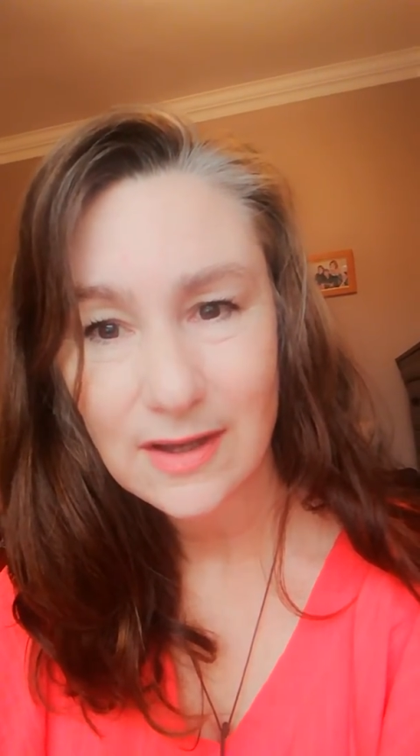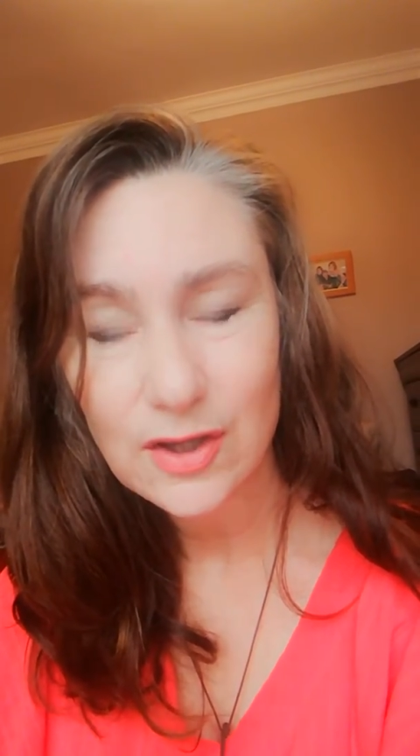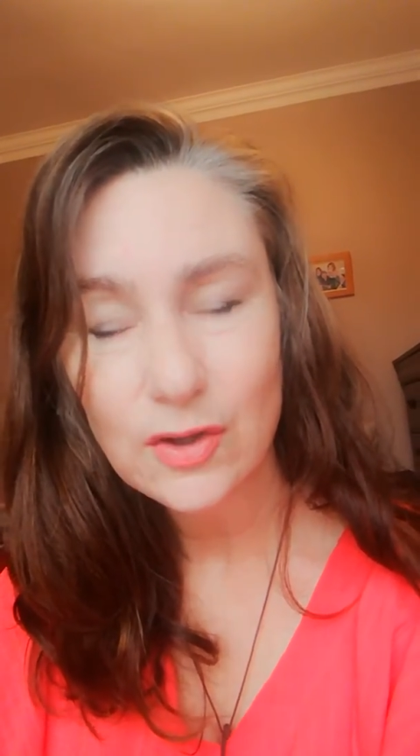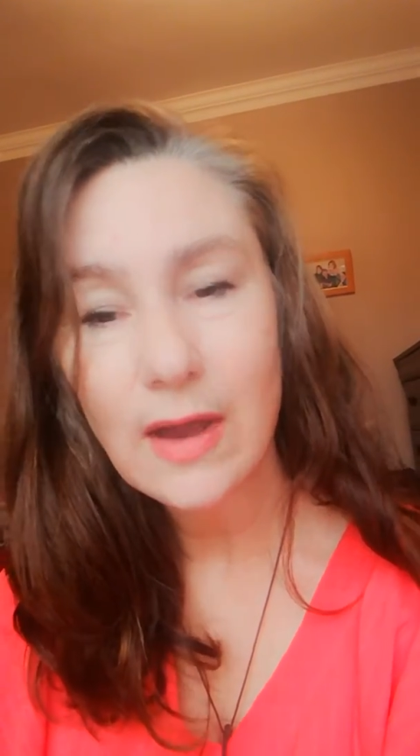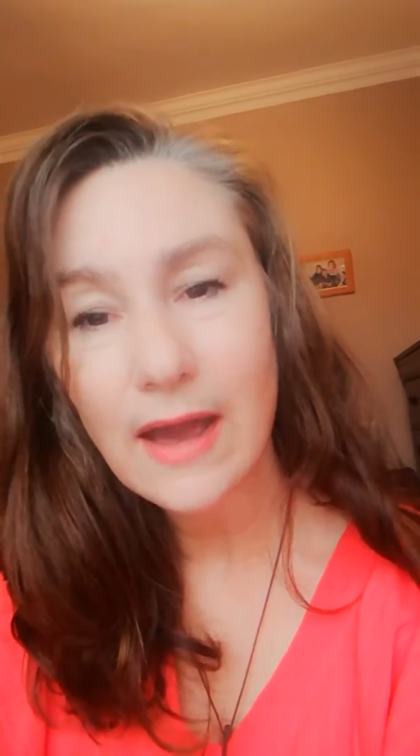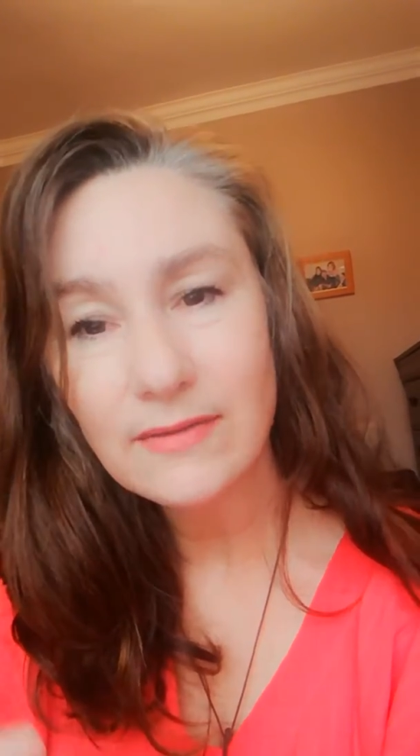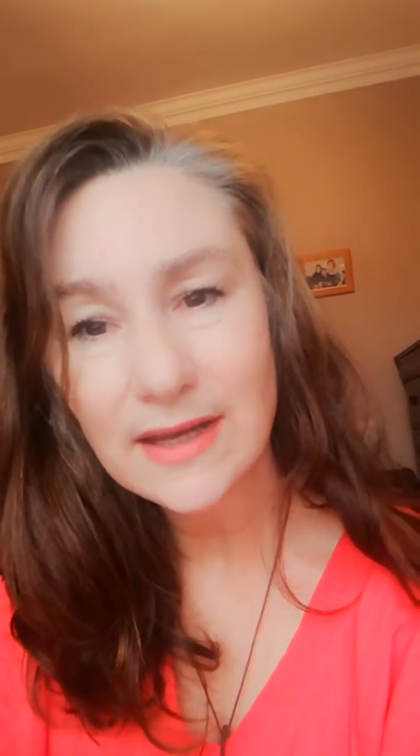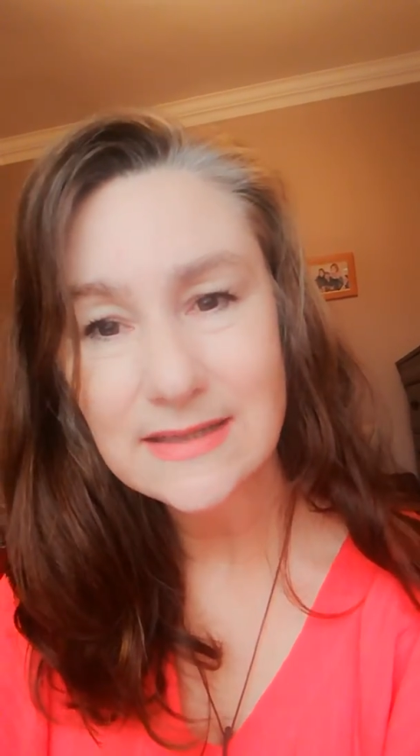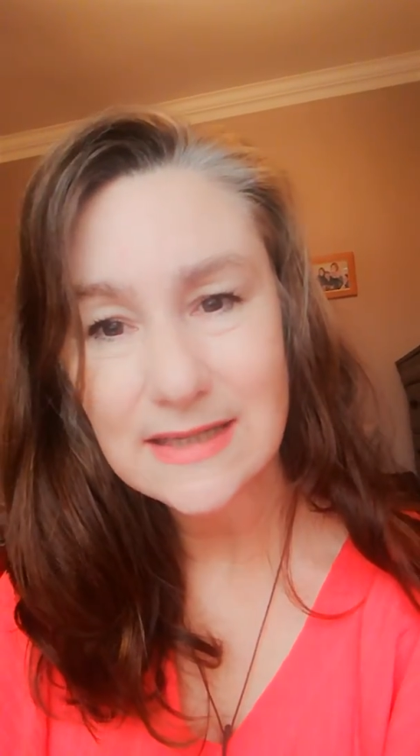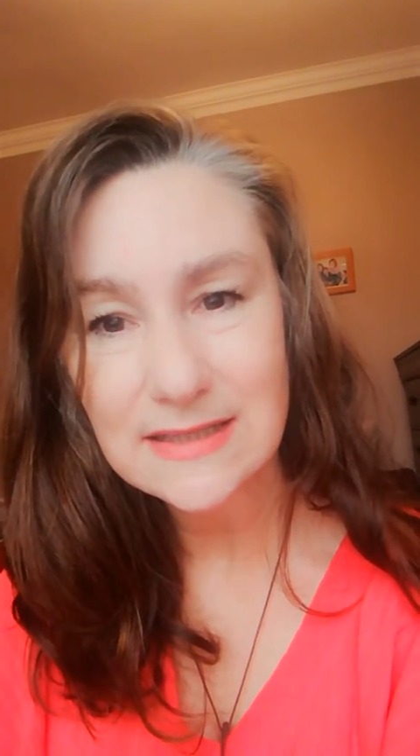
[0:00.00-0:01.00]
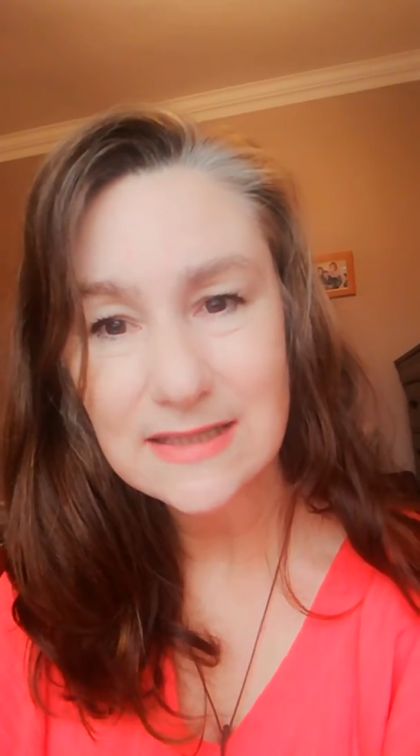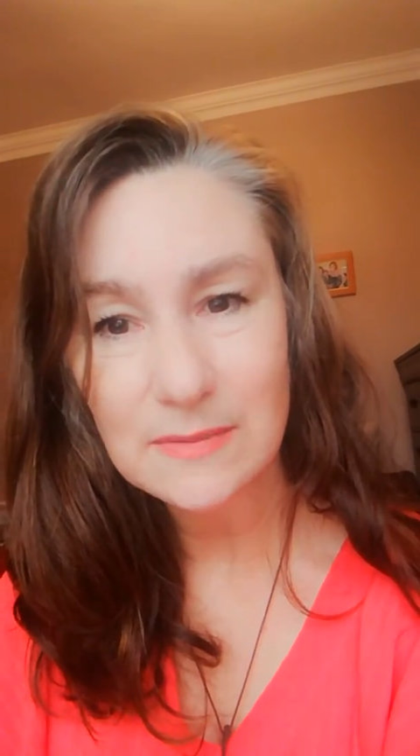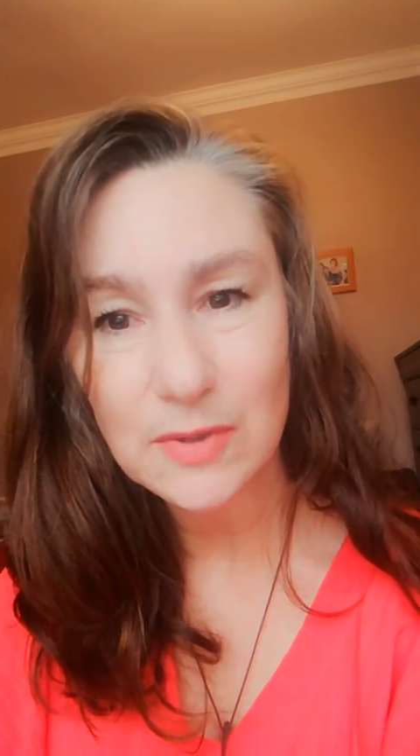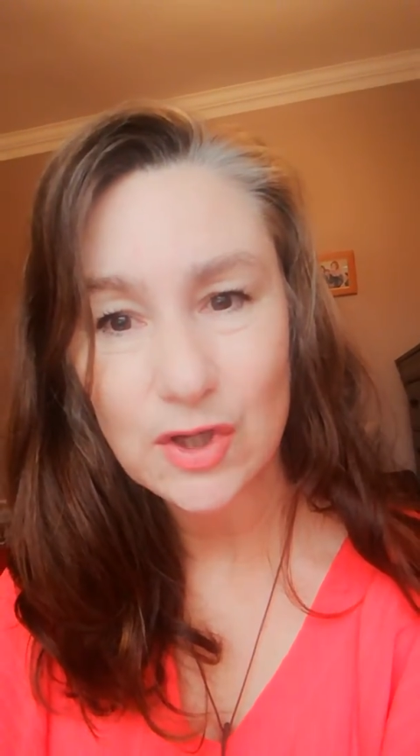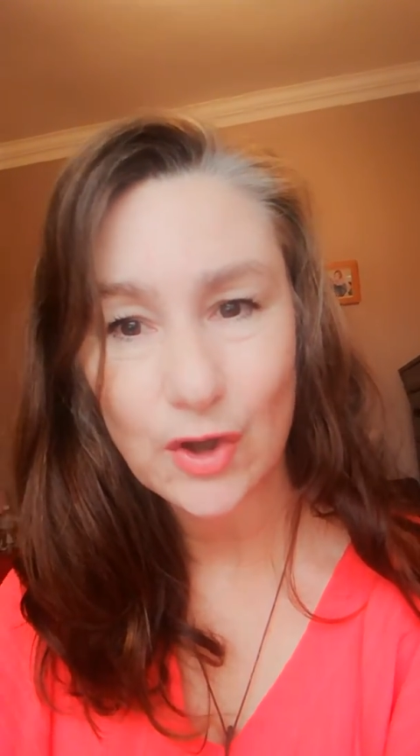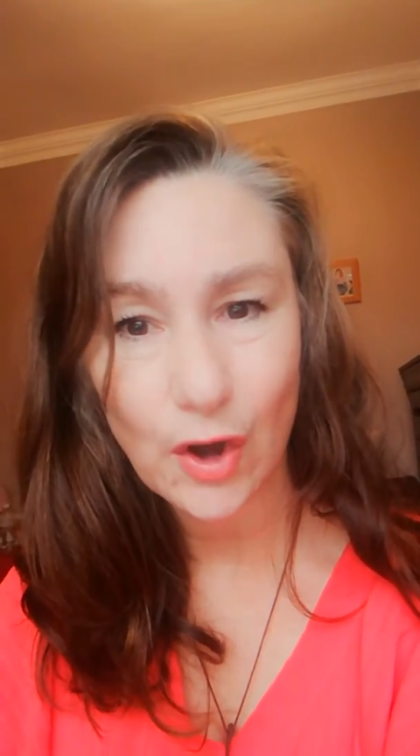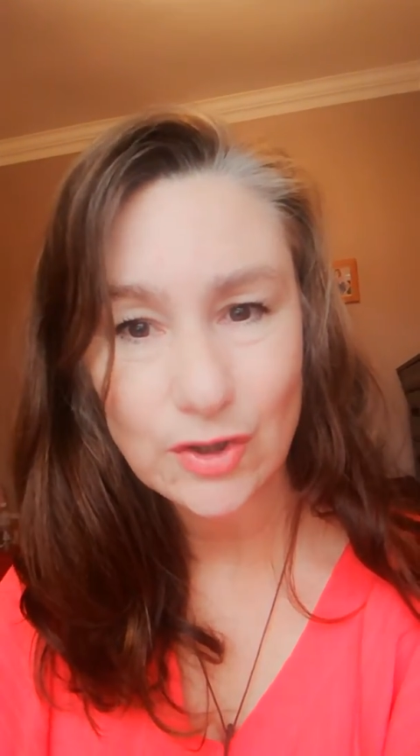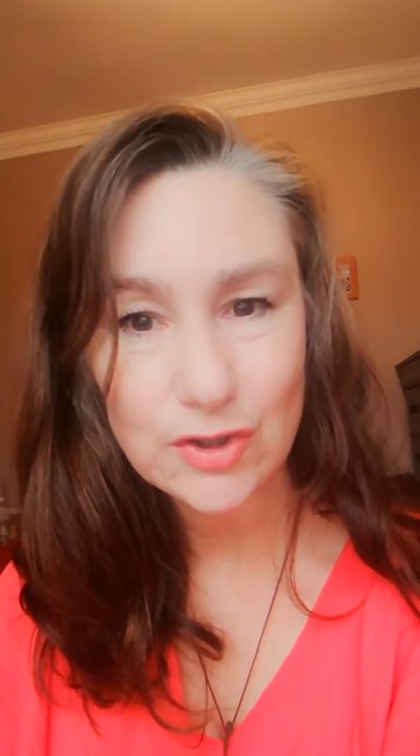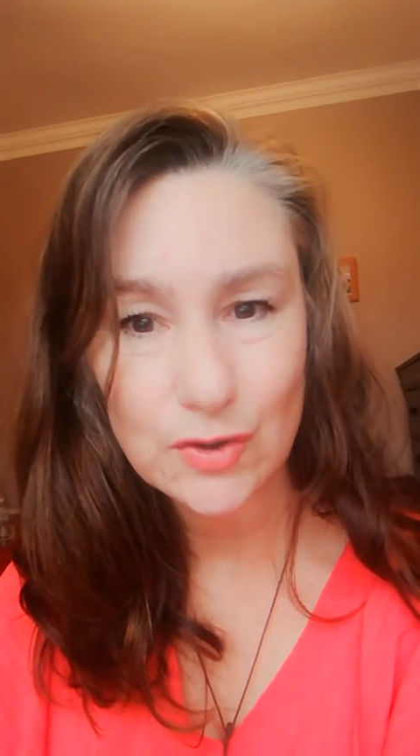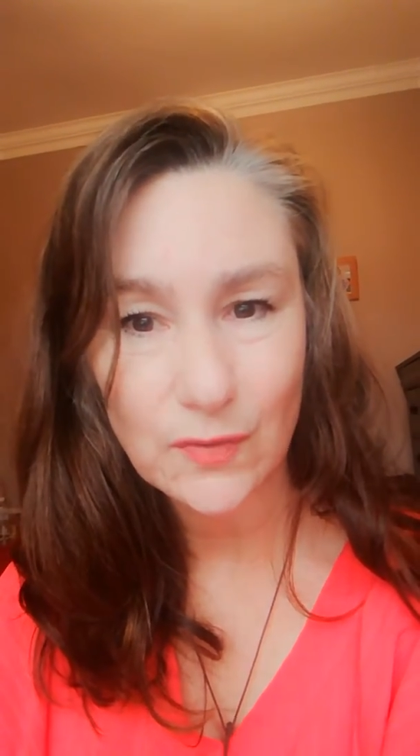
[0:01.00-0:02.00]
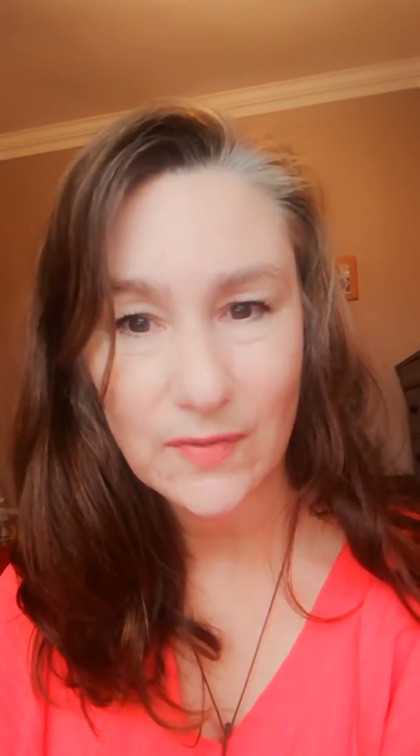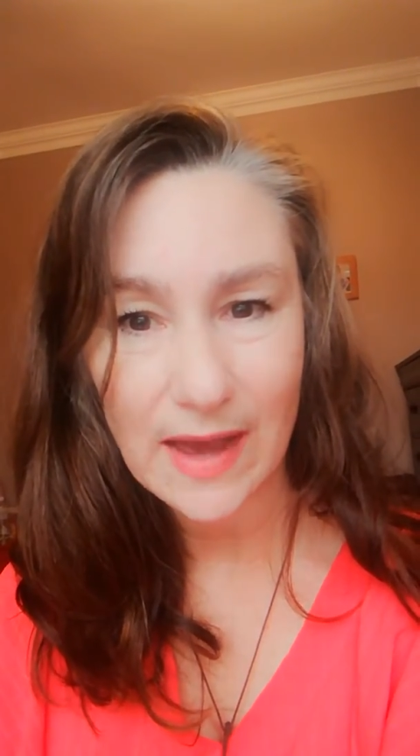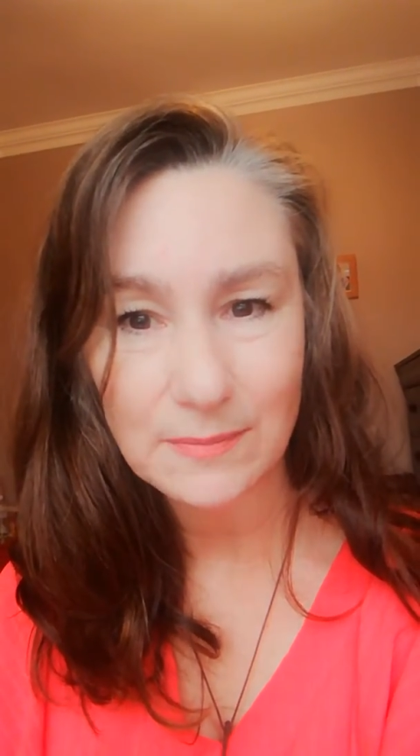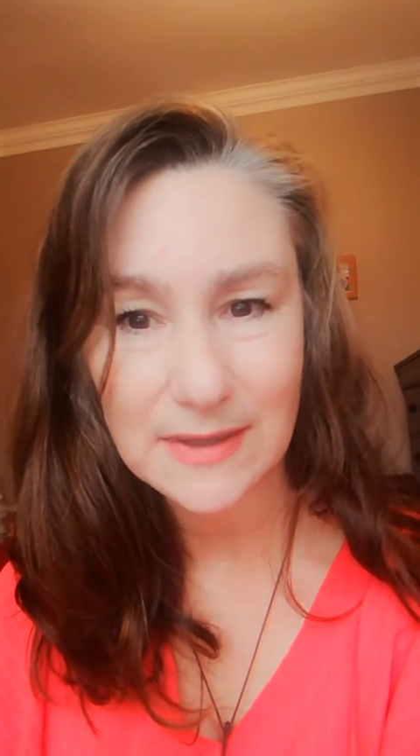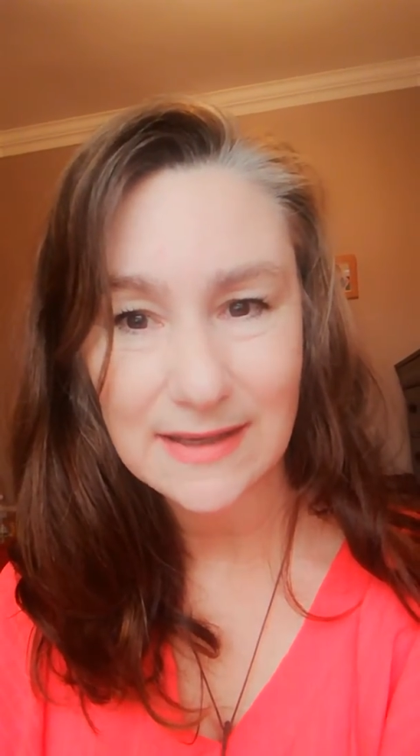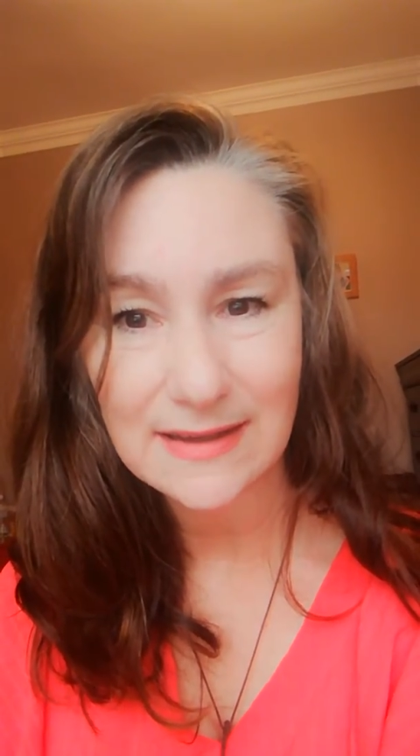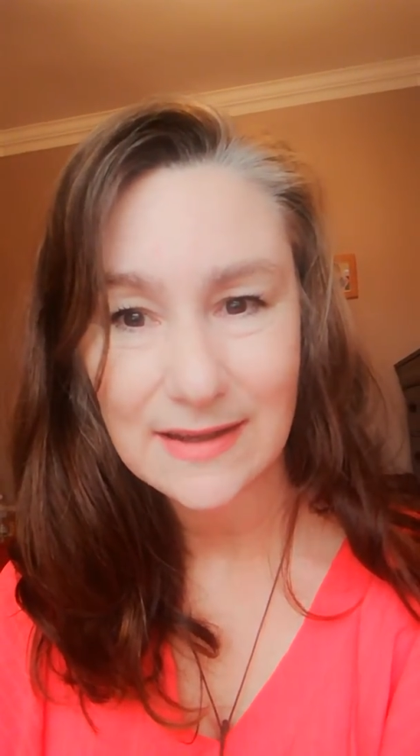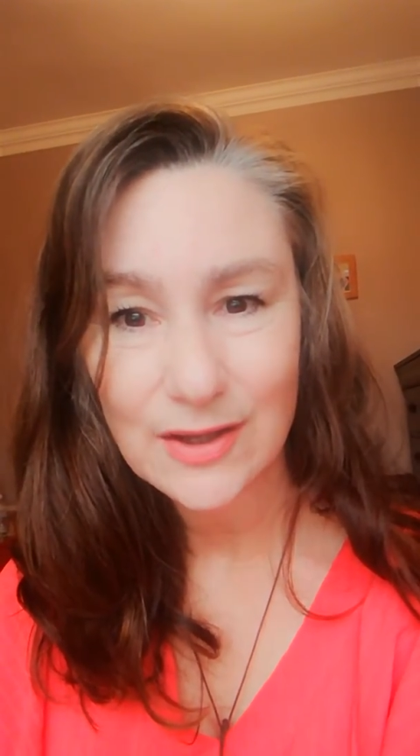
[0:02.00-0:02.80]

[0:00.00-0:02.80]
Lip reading: You have an identity beyond your family.